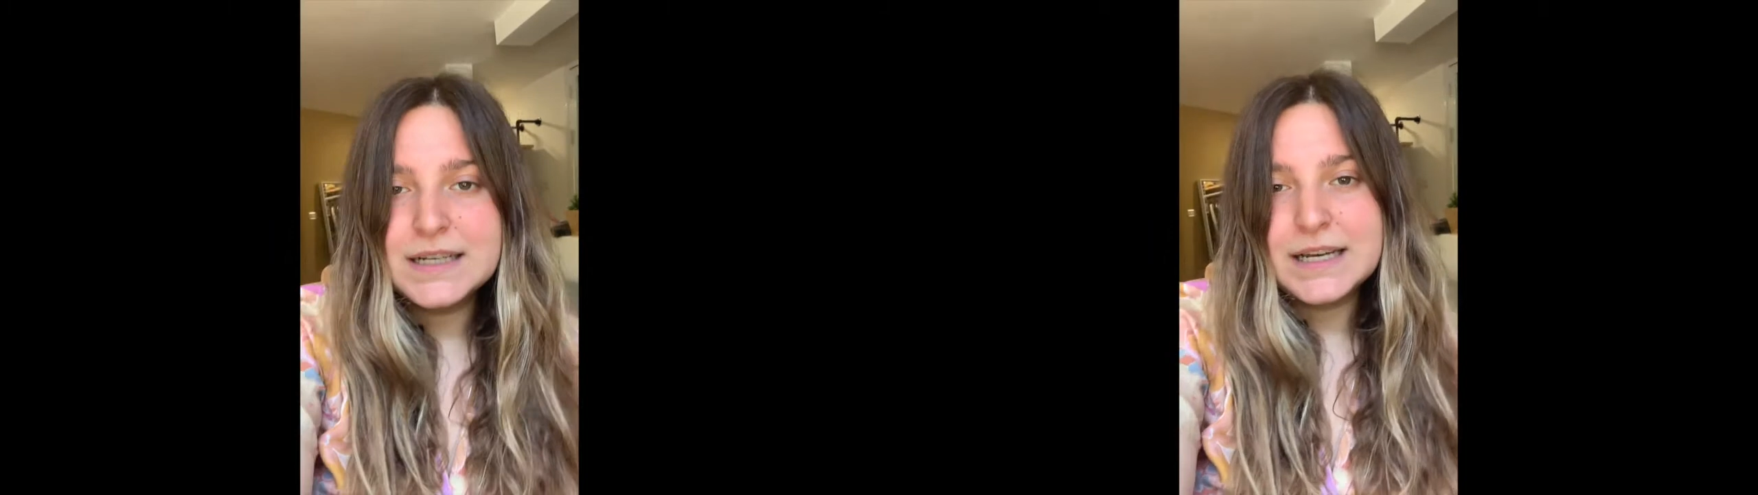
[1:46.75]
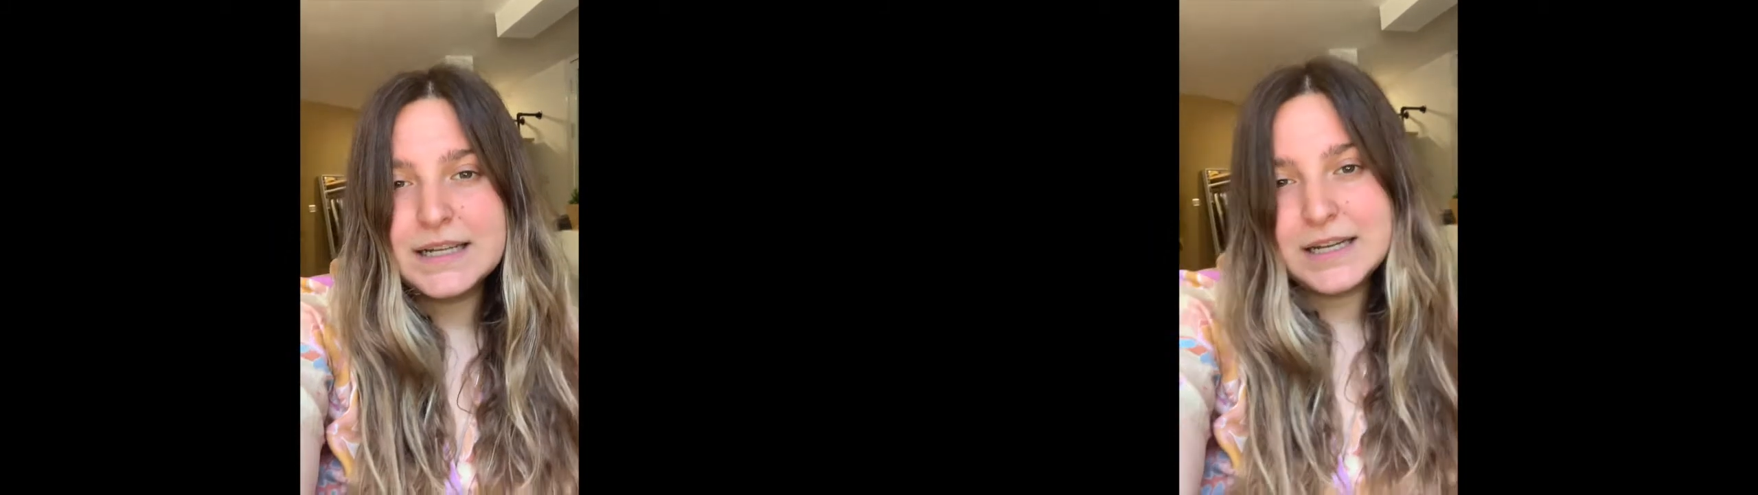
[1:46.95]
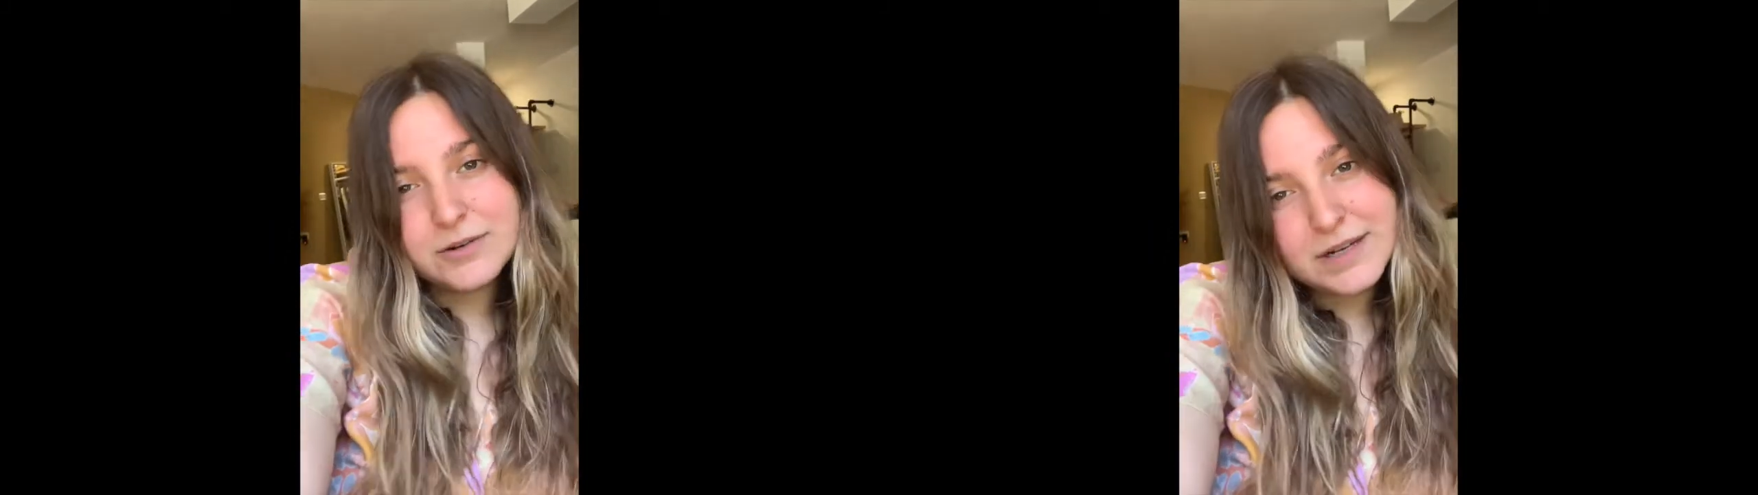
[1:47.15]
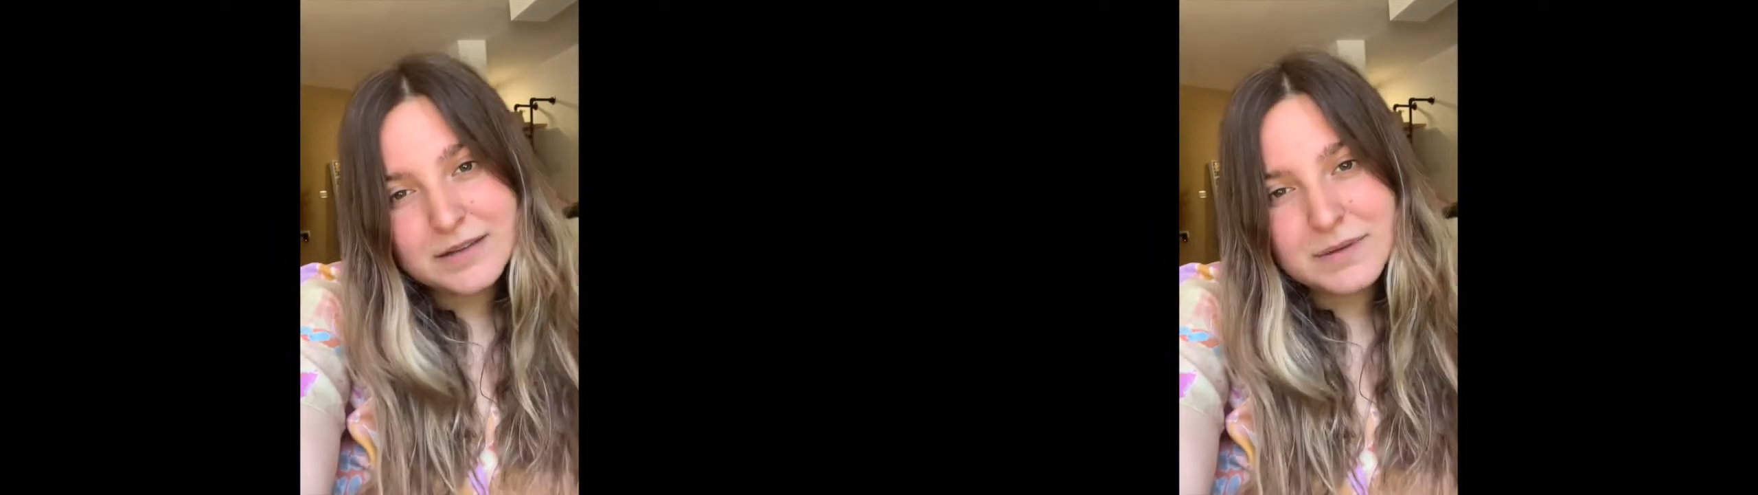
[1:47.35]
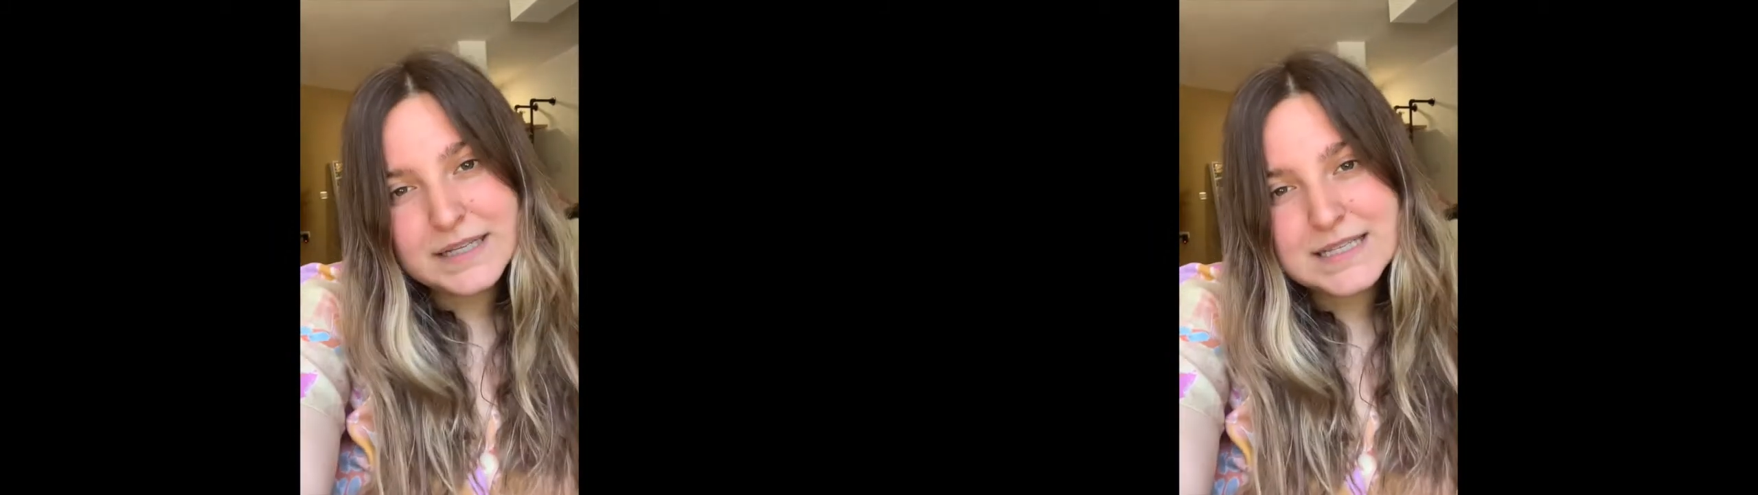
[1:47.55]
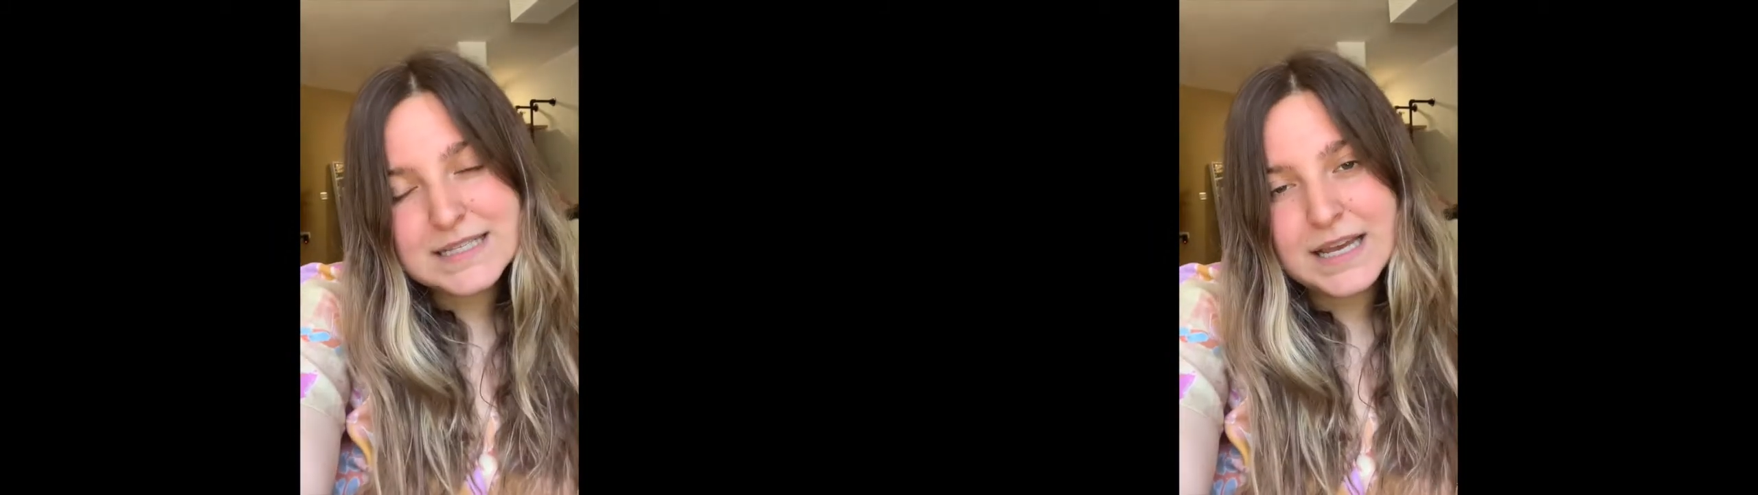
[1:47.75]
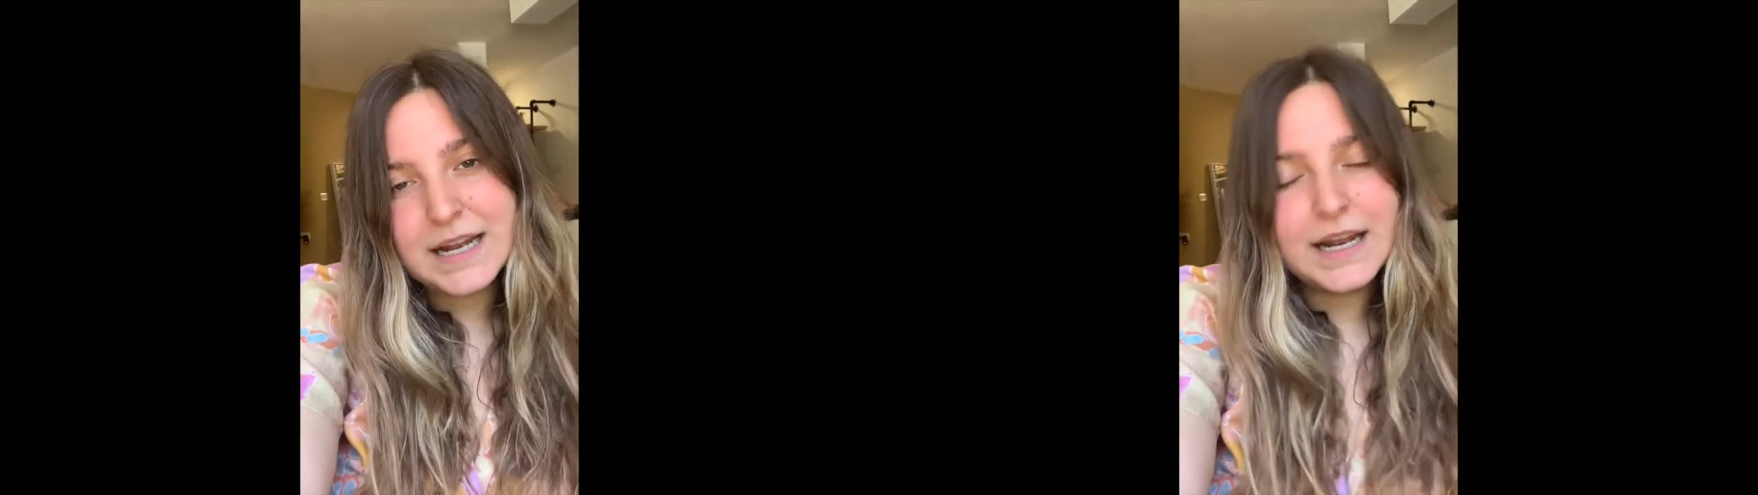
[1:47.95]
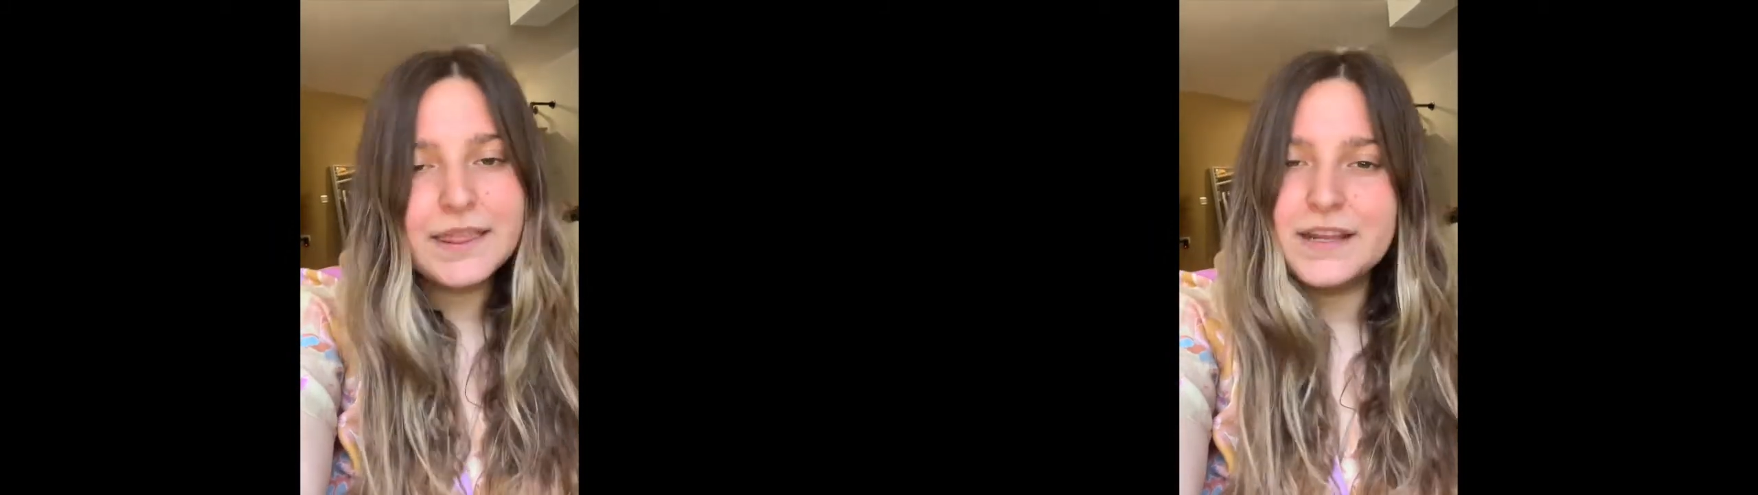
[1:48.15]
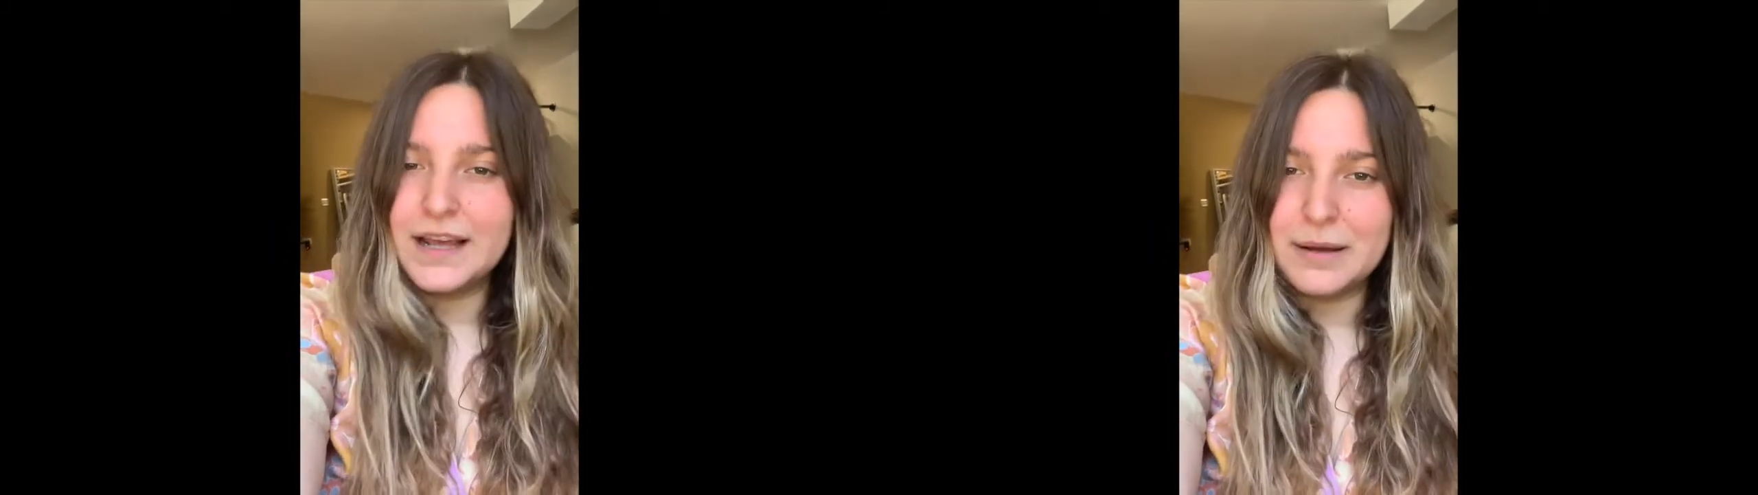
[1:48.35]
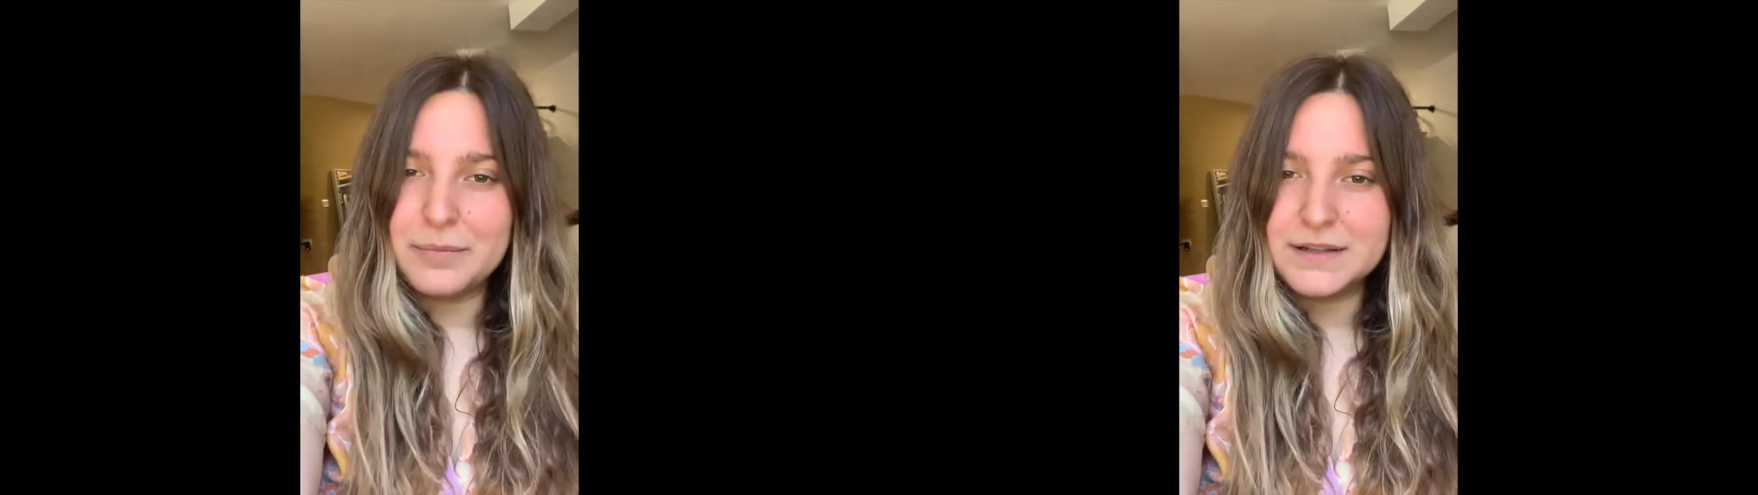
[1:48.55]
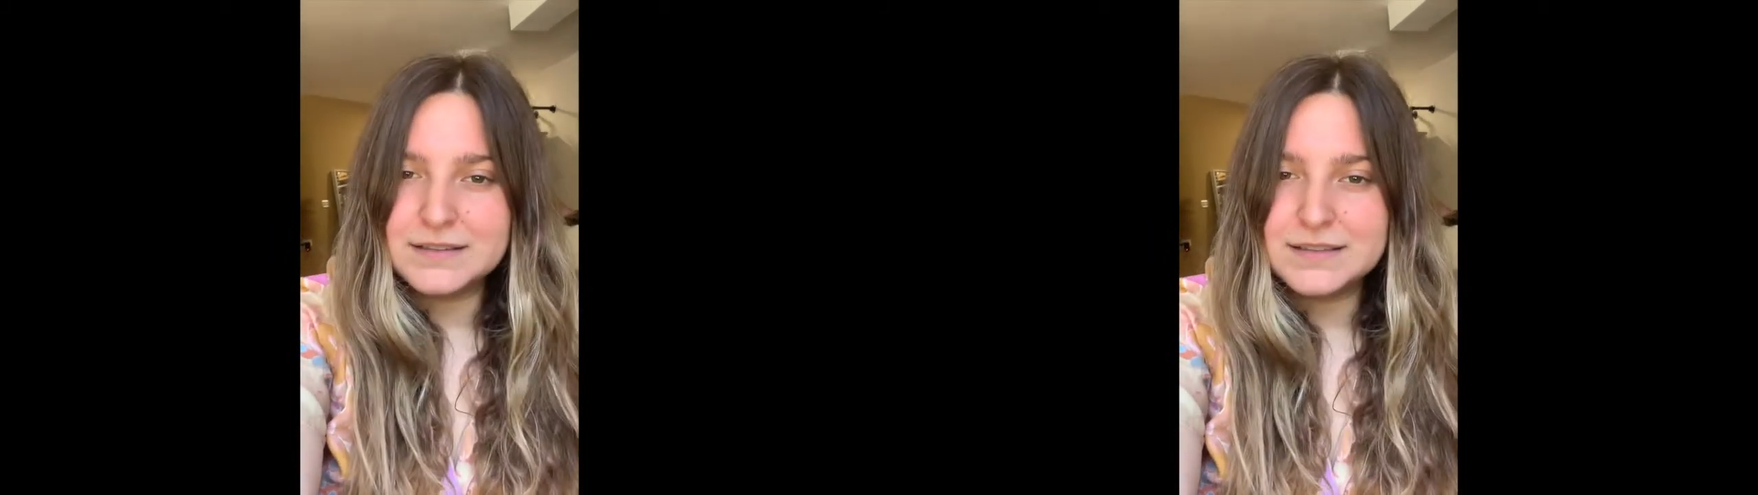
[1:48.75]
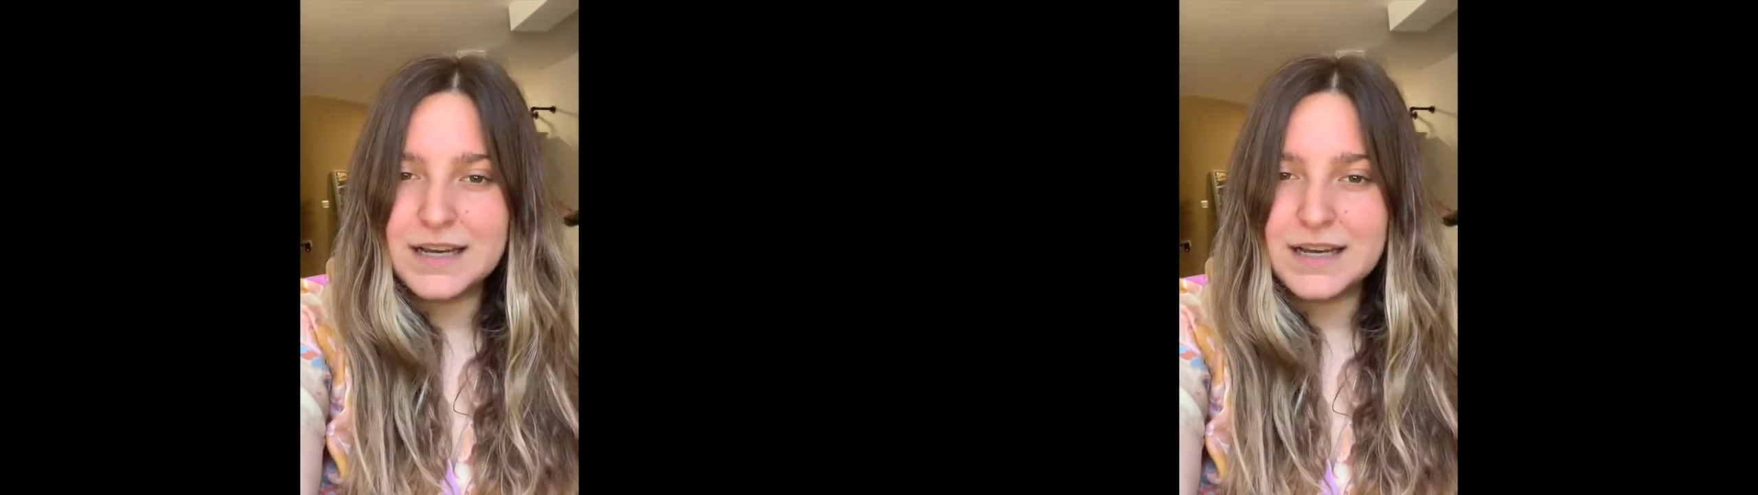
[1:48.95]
And he look at me and he say, nothing happened.